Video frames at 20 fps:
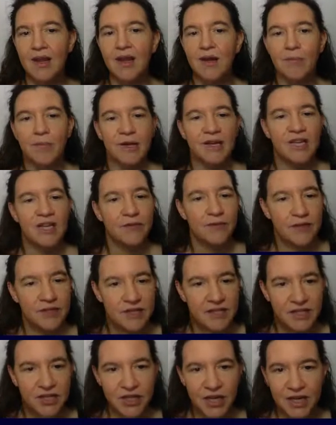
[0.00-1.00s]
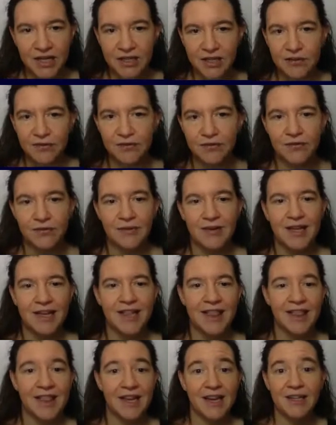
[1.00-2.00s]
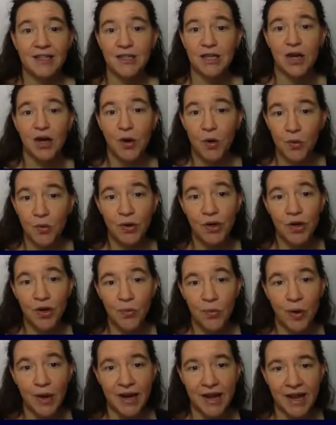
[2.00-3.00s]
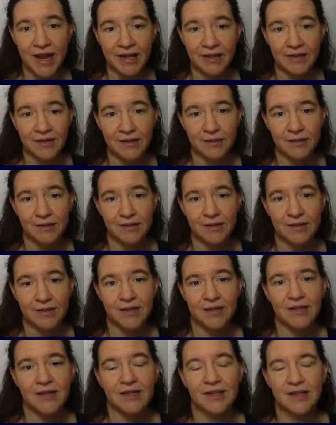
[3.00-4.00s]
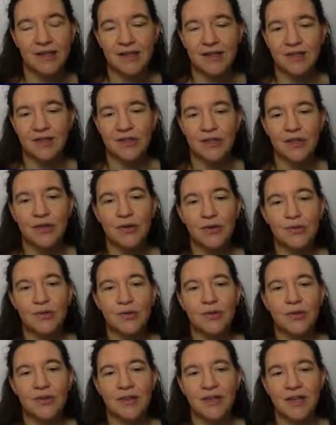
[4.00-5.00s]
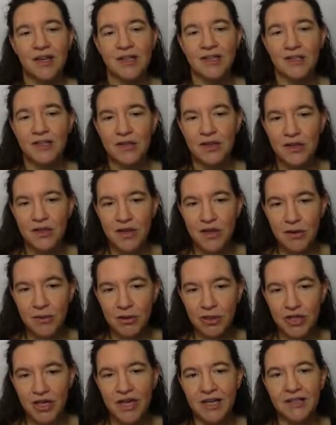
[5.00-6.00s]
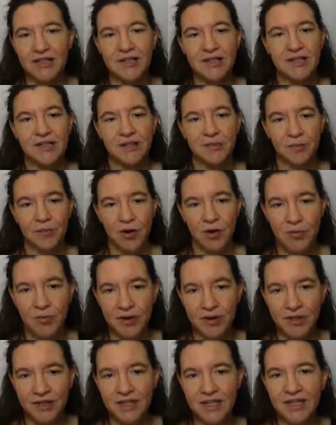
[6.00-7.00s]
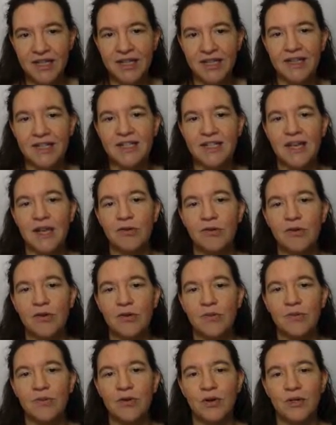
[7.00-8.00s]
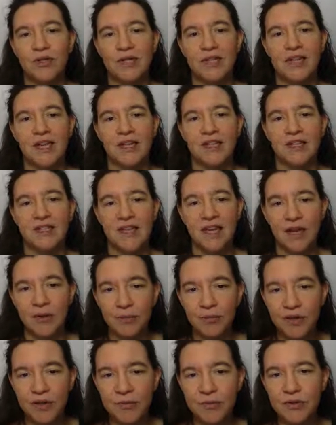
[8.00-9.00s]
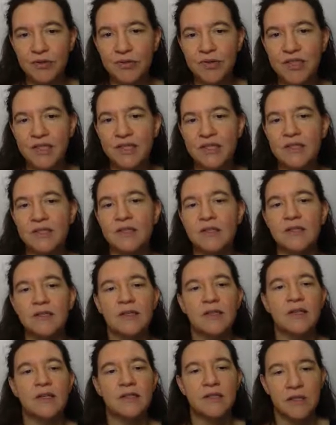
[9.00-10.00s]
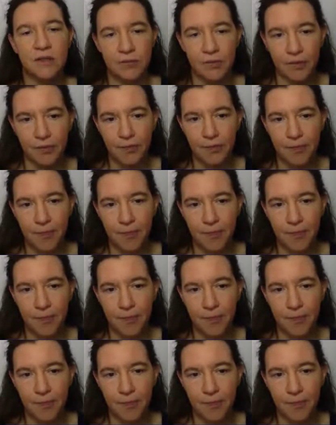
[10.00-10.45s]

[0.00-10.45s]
But if it's injective, there's only one x. So there's no chance probability that this algorithm works against second pre-merge resistance is zero.